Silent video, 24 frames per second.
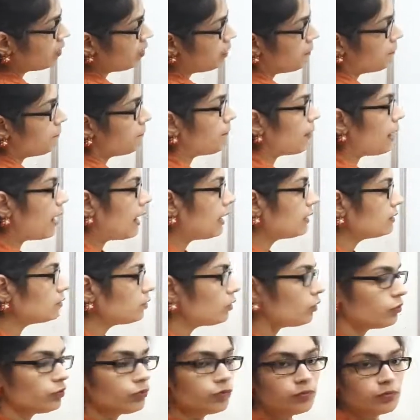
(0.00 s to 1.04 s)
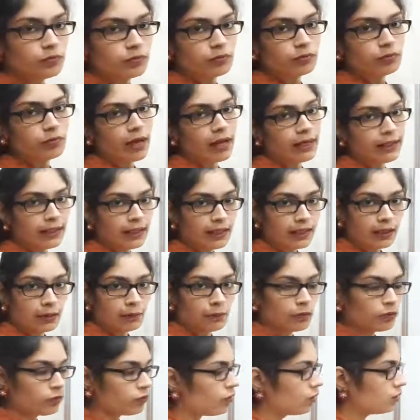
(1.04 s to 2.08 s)
Mass of one atom
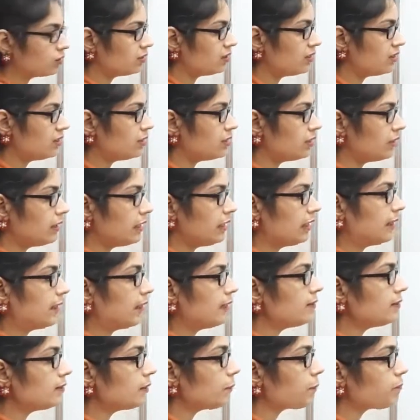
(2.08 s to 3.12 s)
of oxygen, it is